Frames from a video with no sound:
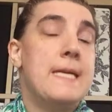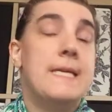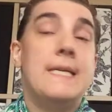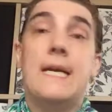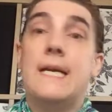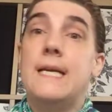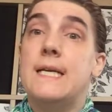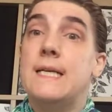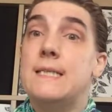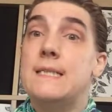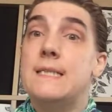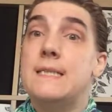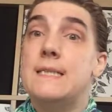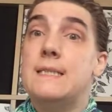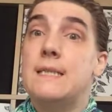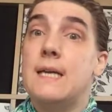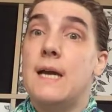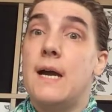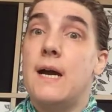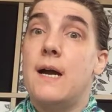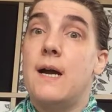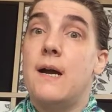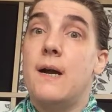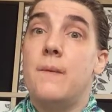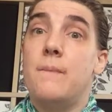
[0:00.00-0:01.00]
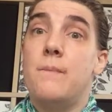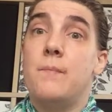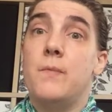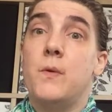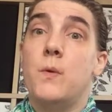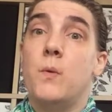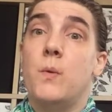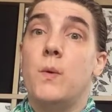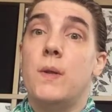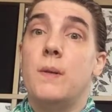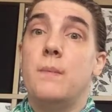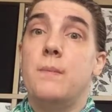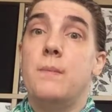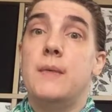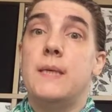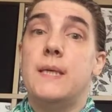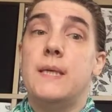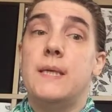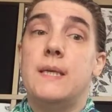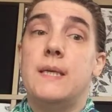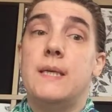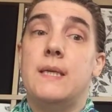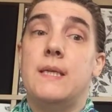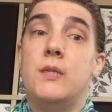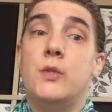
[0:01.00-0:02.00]
Next will
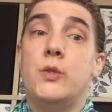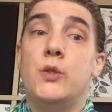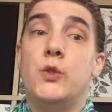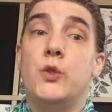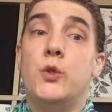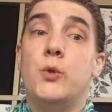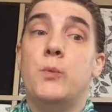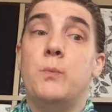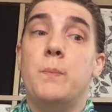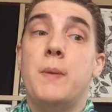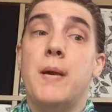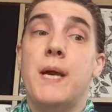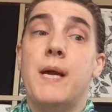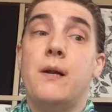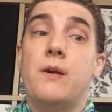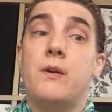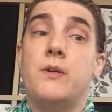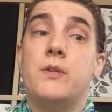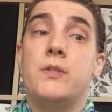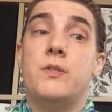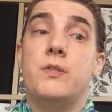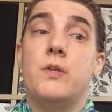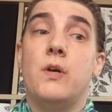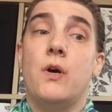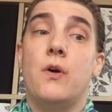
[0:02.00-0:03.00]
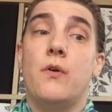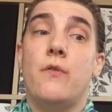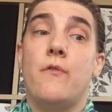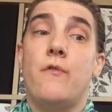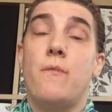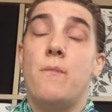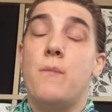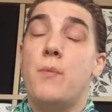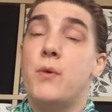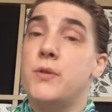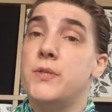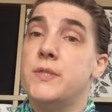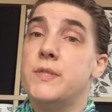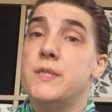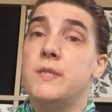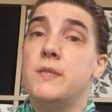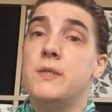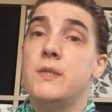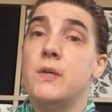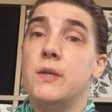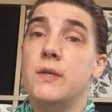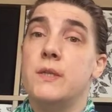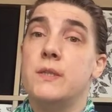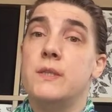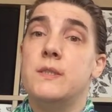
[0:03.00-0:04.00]
be two pairs of Bristy
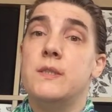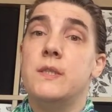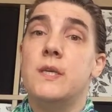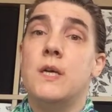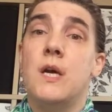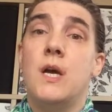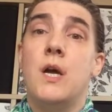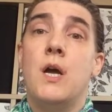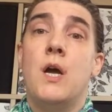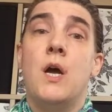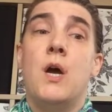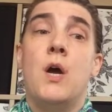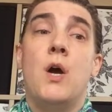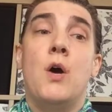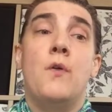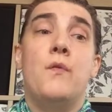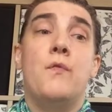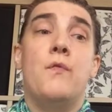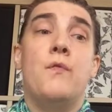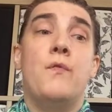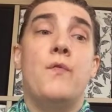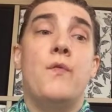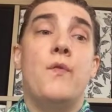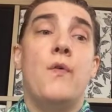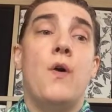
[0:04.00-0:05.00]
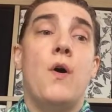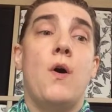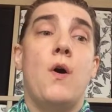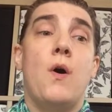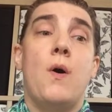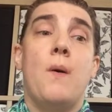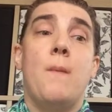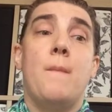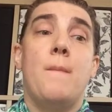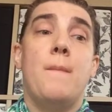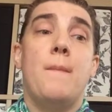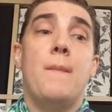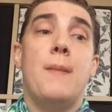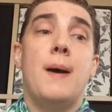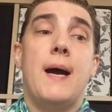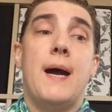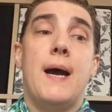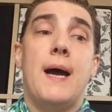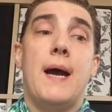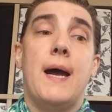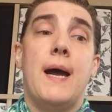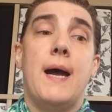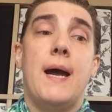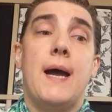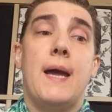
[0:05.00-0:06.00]
socks for
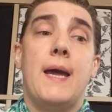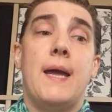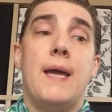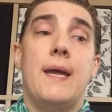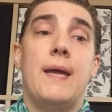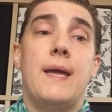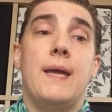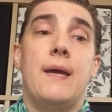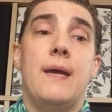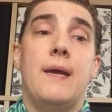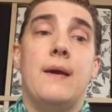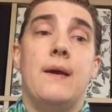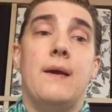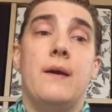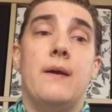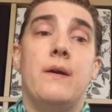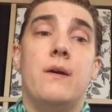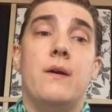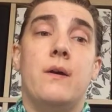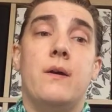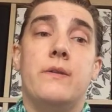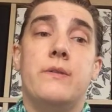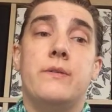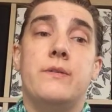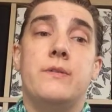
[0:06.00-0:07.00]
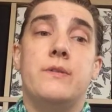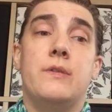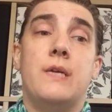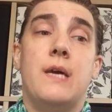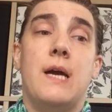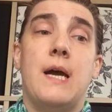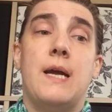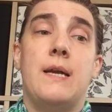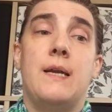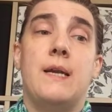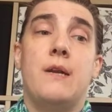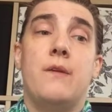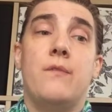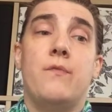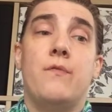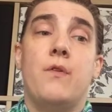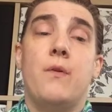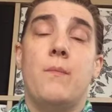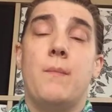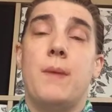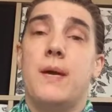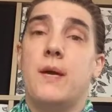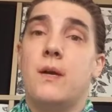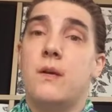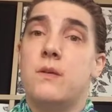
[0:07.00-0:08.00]
my godson and
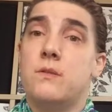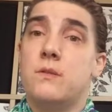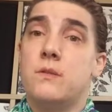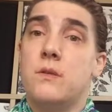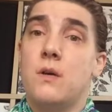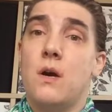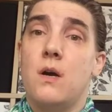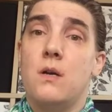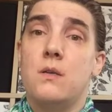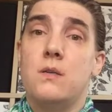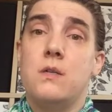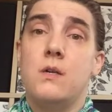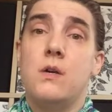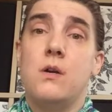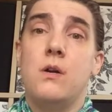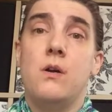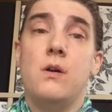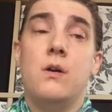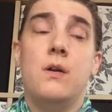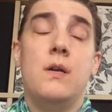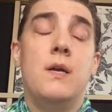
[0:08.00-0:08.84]
for my goddaughter.